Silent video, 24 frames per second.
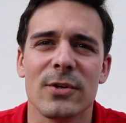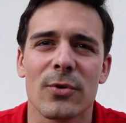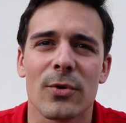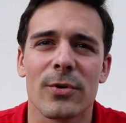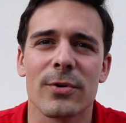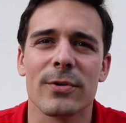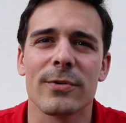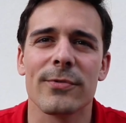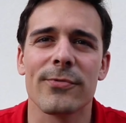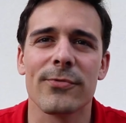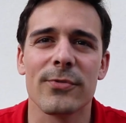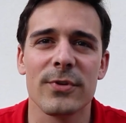
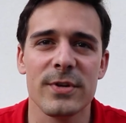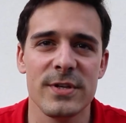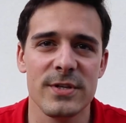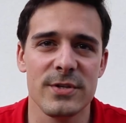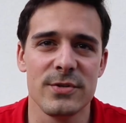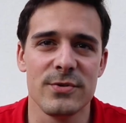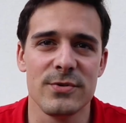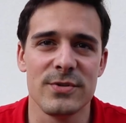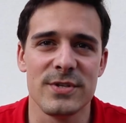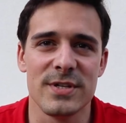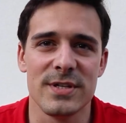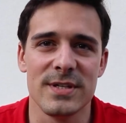order for
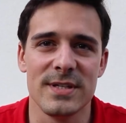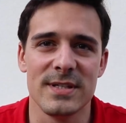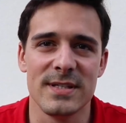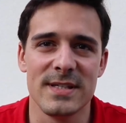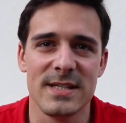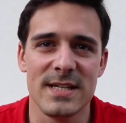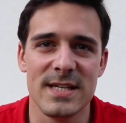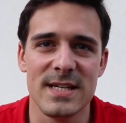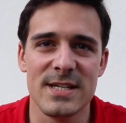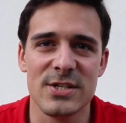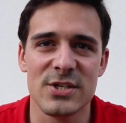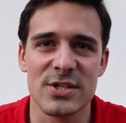you to
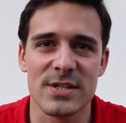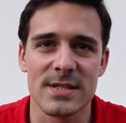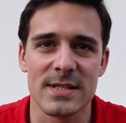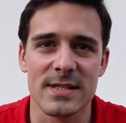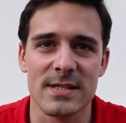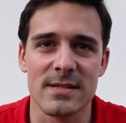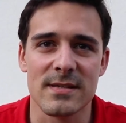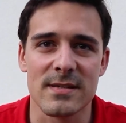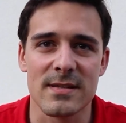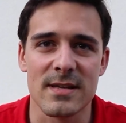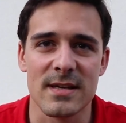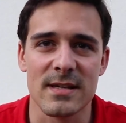teach it
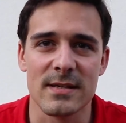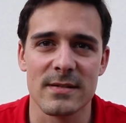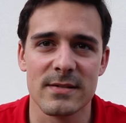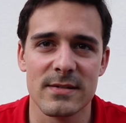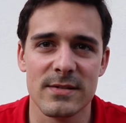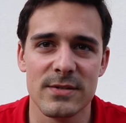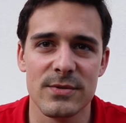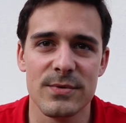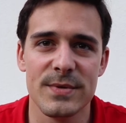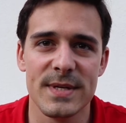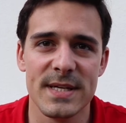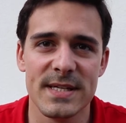these
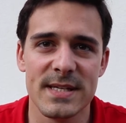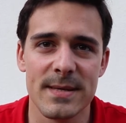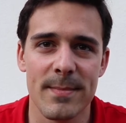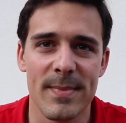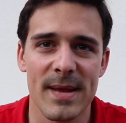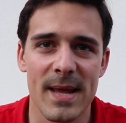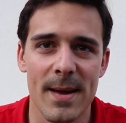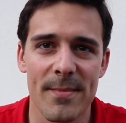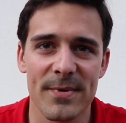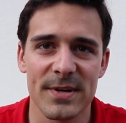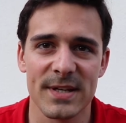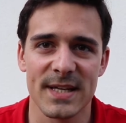things, you need to
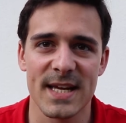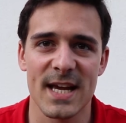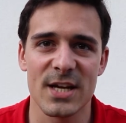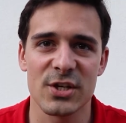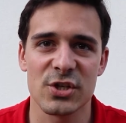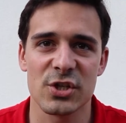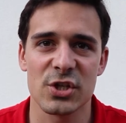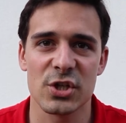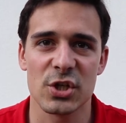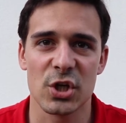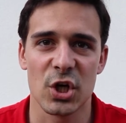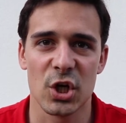be able to
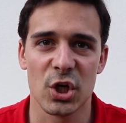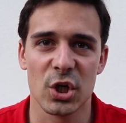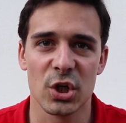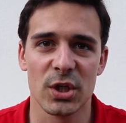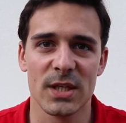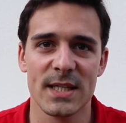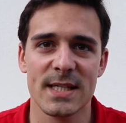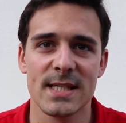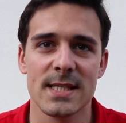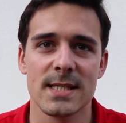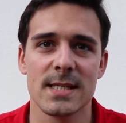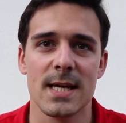catch
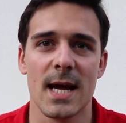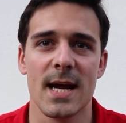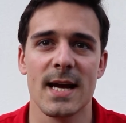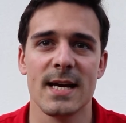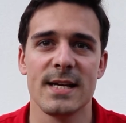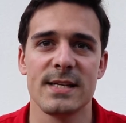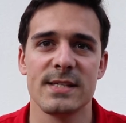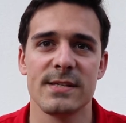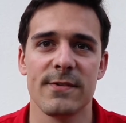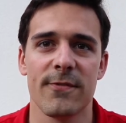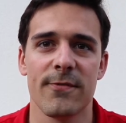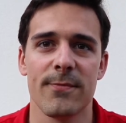early
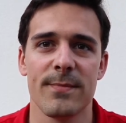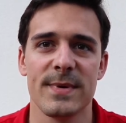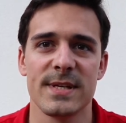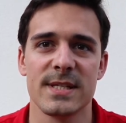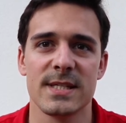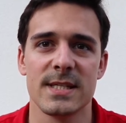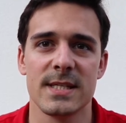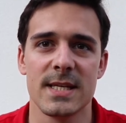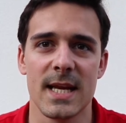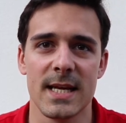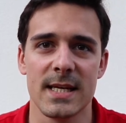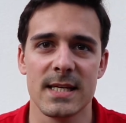signs of
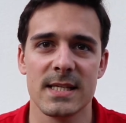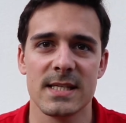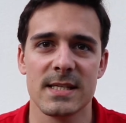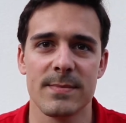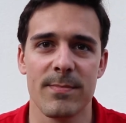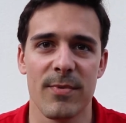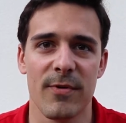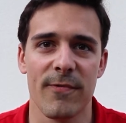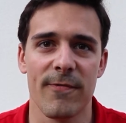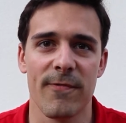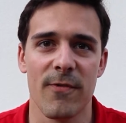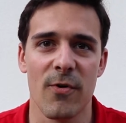mistakes
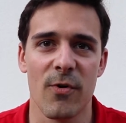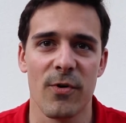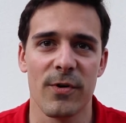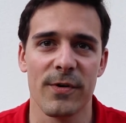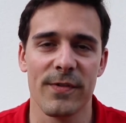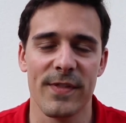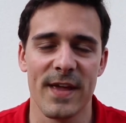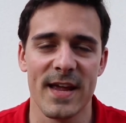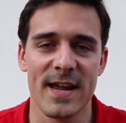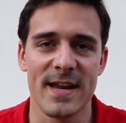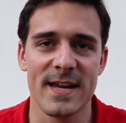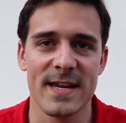before
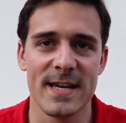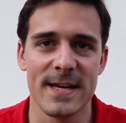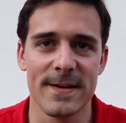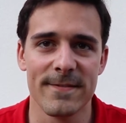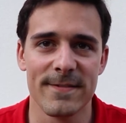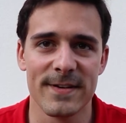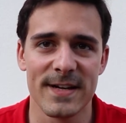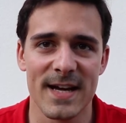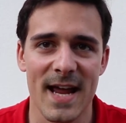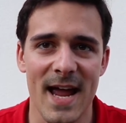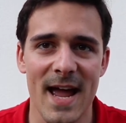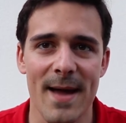they
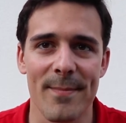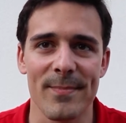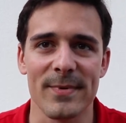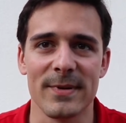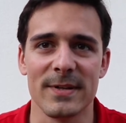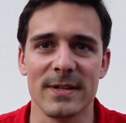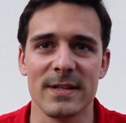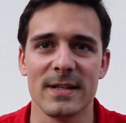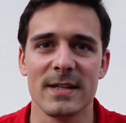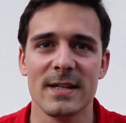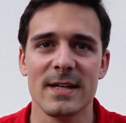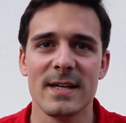even happen.
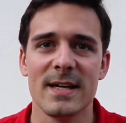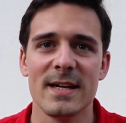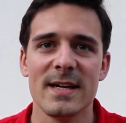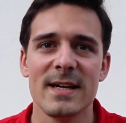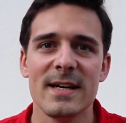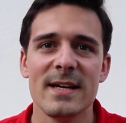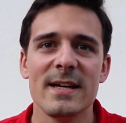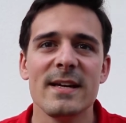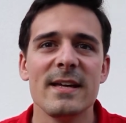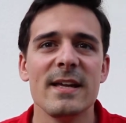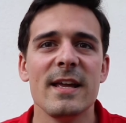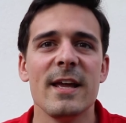
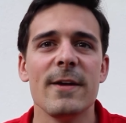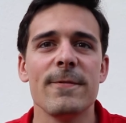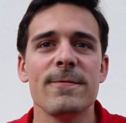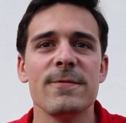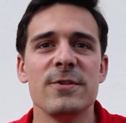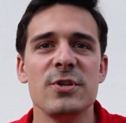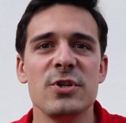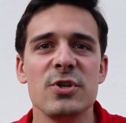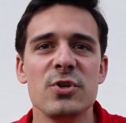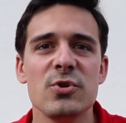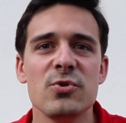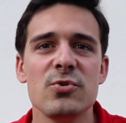If
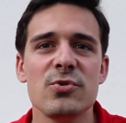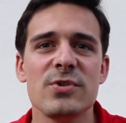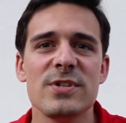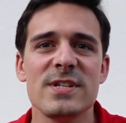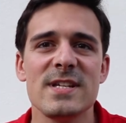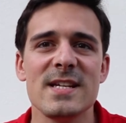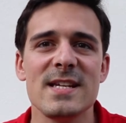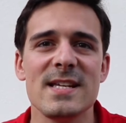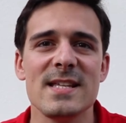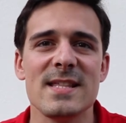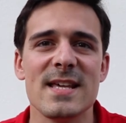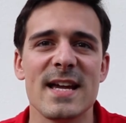you
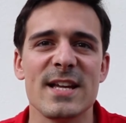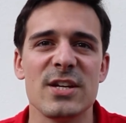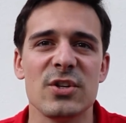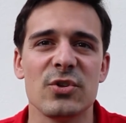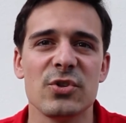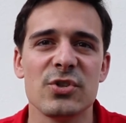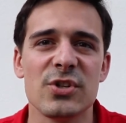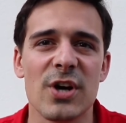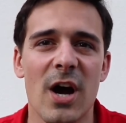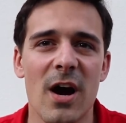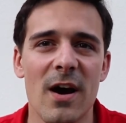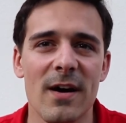see that
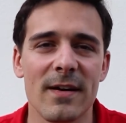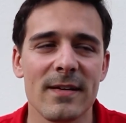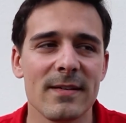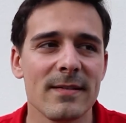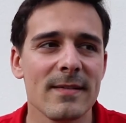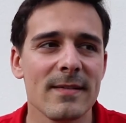your dog